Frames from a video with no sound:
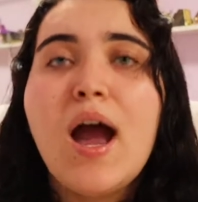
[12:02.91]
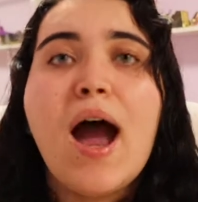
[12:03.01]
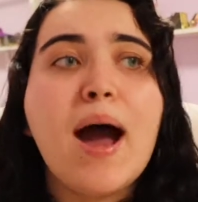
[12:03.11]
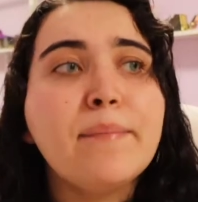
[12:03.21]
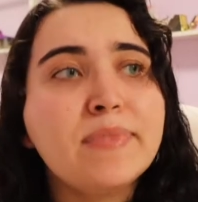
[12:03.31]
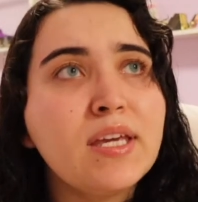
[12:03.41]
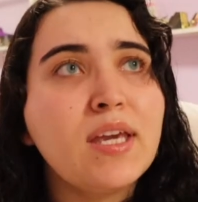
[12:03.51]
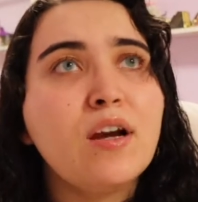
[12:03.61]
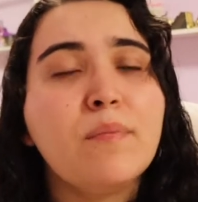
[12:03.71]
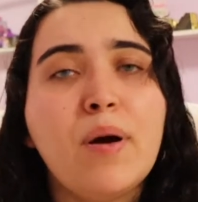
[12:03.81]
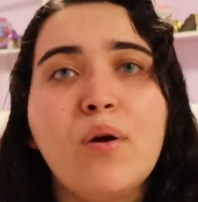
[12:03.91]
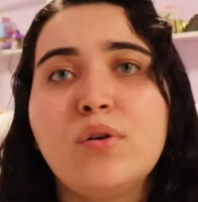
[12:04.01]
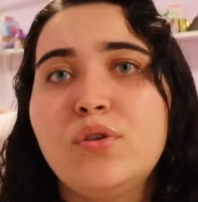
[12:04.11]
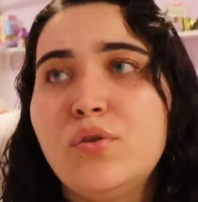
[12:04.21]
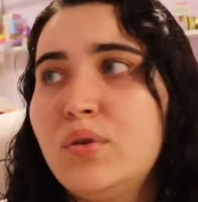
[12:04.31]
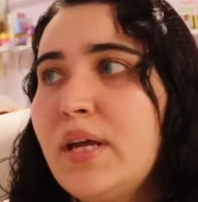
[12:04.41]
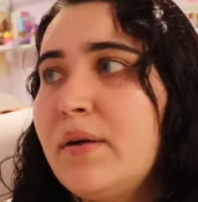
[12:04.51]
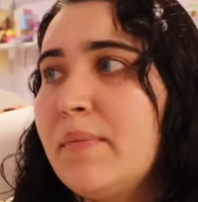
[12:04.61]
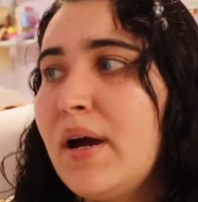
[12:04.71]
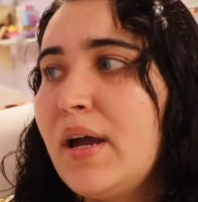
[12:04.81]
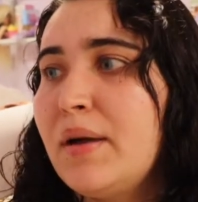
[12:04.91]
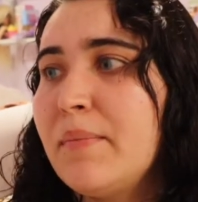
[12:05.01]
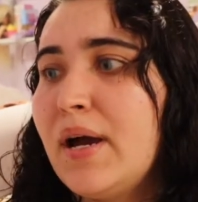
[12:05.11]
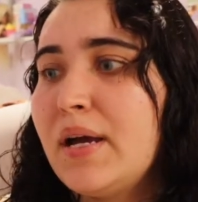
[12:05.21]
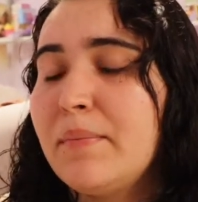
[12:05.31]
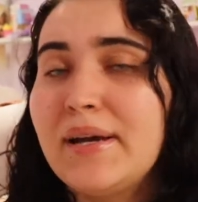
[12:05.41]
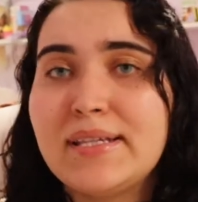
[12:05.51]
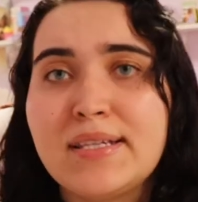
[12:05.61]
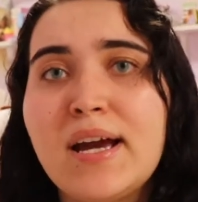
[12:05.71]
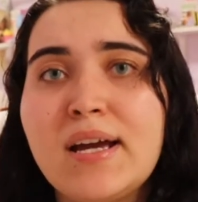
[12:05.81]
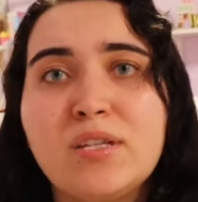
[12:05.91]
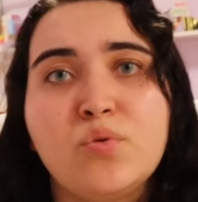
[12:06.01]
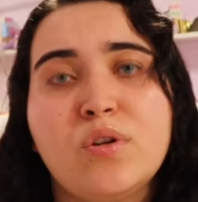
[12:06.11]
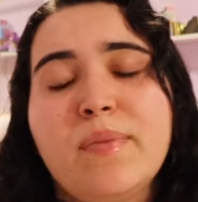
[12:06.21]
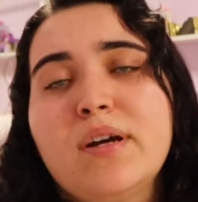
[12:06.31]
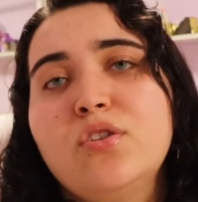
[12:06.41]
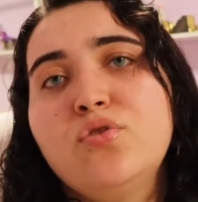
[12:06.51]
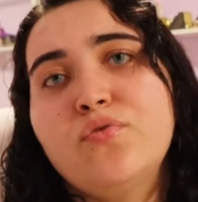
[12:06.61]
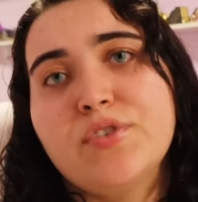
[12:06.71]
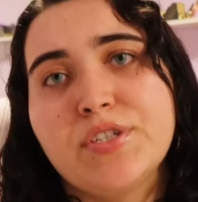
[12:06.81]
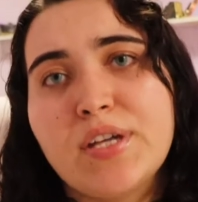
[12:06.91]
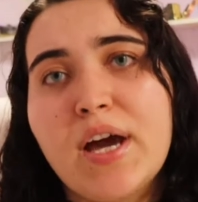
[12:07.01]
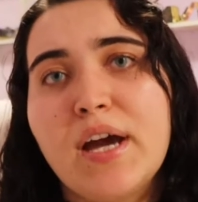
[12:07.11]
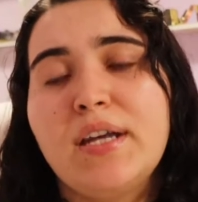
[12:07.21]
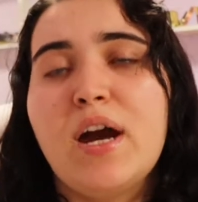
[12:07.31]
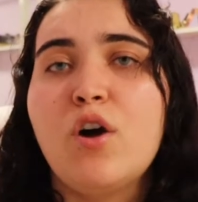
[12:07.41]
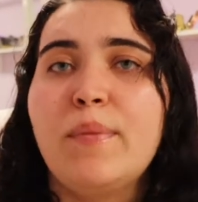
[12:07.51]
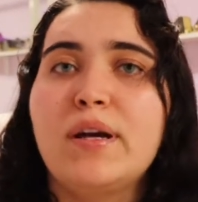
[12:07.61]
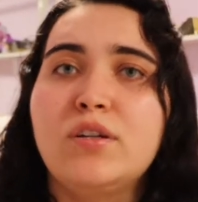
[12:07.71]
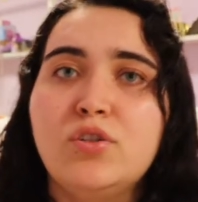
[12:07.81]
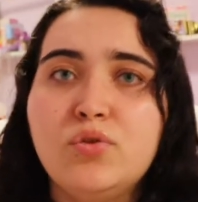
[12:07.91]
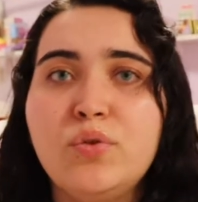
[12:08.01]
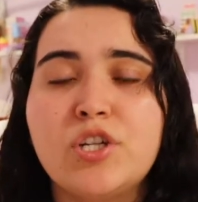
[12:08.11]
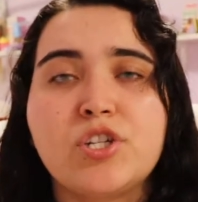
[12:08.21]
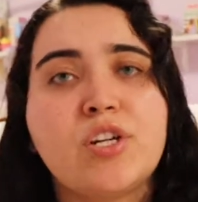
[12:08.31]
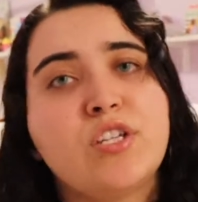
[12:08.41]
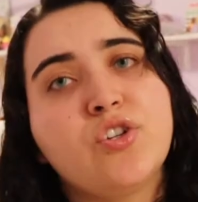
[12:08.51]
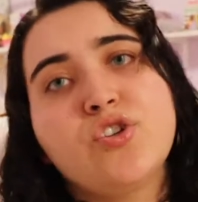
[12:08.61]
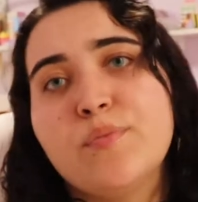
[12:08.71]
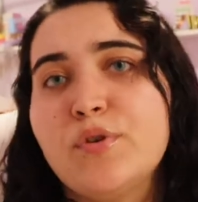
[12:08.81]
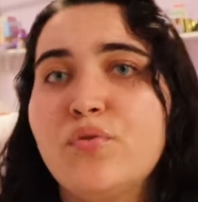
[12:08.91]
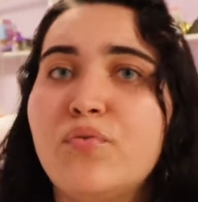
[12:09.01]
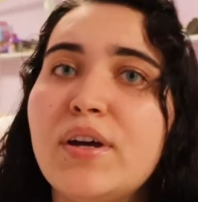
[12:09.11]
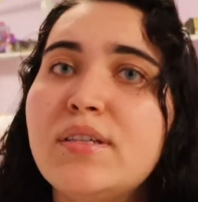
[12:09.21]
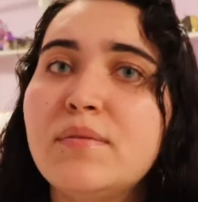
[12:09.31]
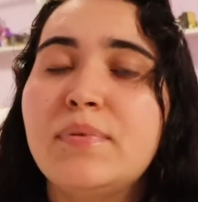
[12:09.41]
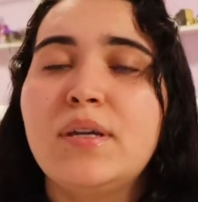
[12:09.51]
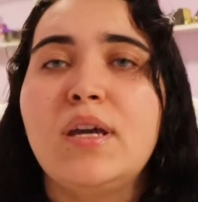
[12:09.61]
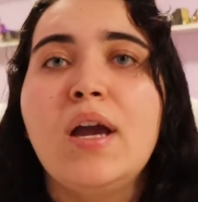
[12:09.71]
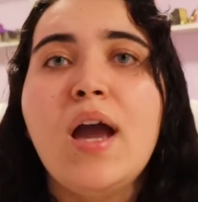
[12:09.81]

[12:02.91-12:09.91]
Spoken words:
I'm thinking about, you know, like my sides. What am I gonna do for a side? How am I gonna do it? Should I search up a new recipe?